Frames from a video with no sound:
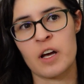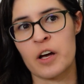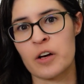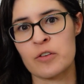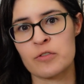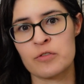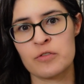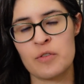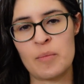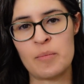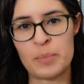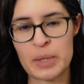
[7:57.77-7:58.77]
of
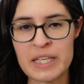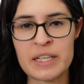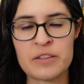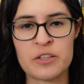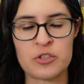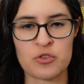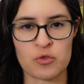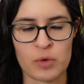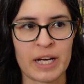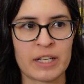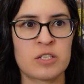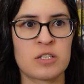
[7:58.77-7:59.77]
being the
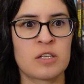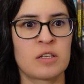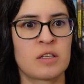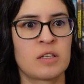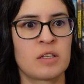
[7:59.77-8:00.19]
direct